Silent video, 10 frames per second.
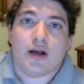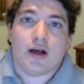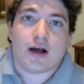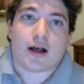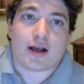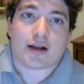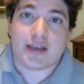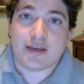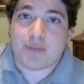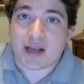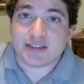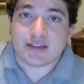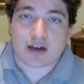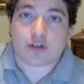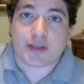
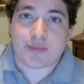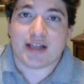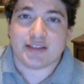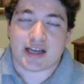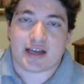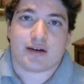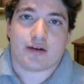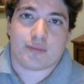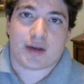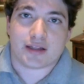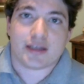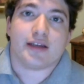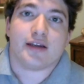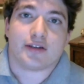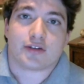not only maintain my
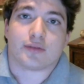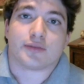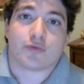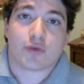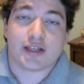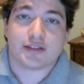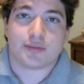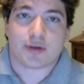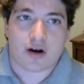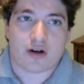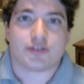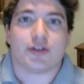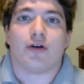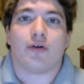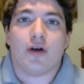lead in terms of wins, but
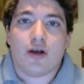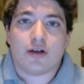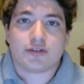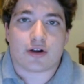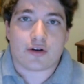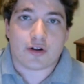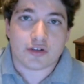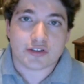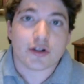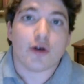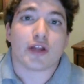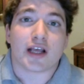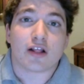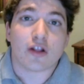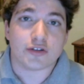also start slowly
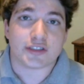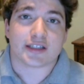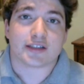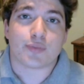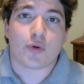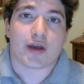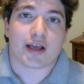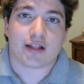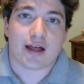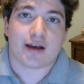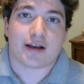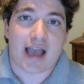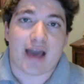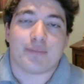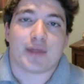closing this point
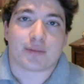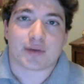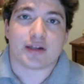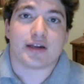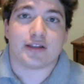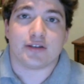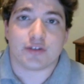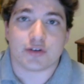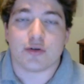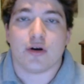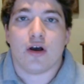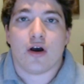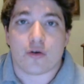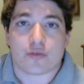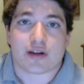gap that I'm going to need to do
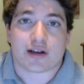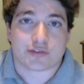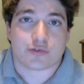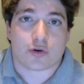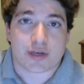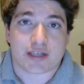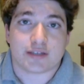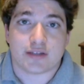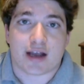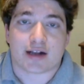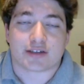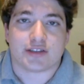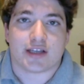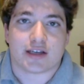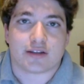over the next 4 weeks to
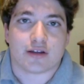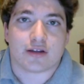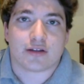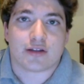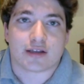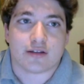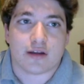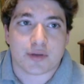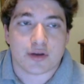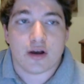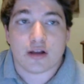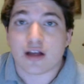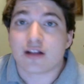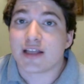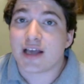actually take the W.
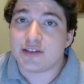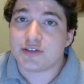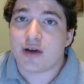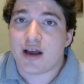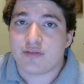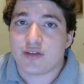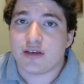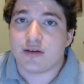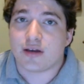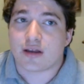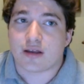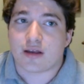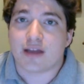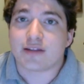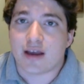Luckily, I do have the
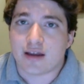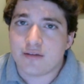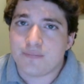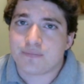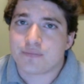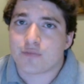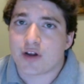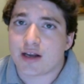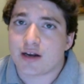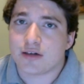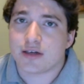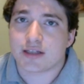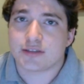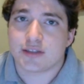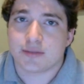head to head right now
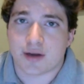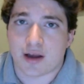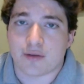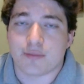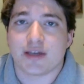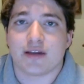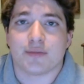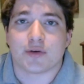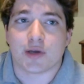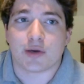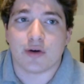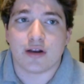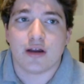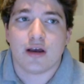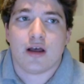against him. I beat him in week
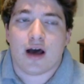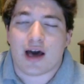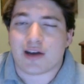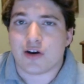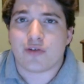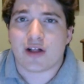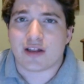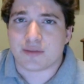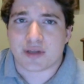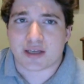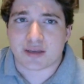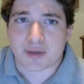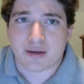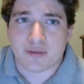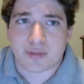1. I don't know if I'll end up playing
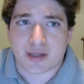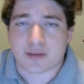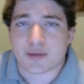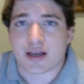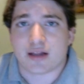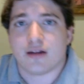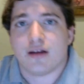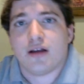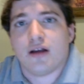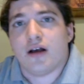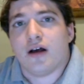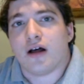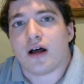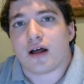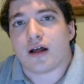him again
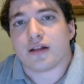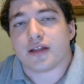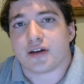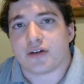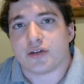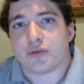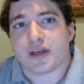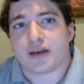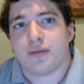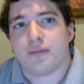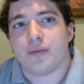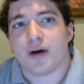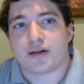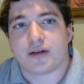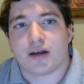later in the week.
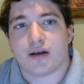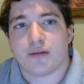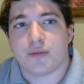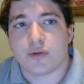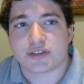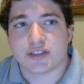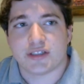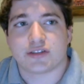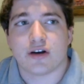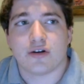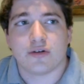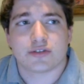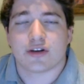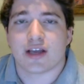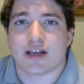But we'll see. So
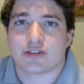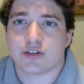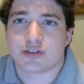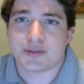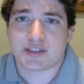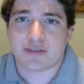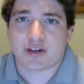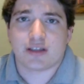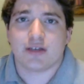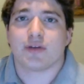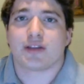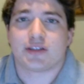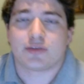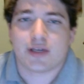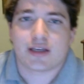yeah. So specifically with
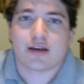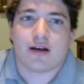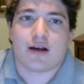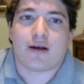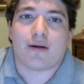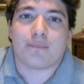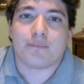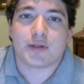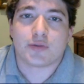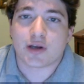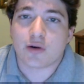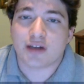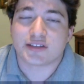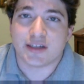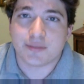this week, between
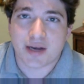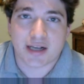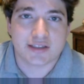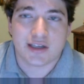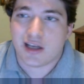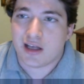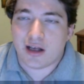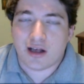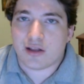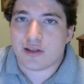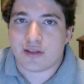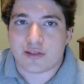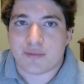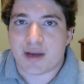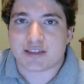Quas and Impact, the
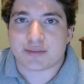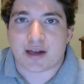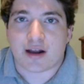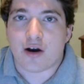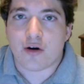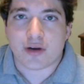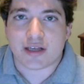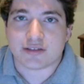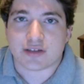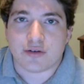matchup that I always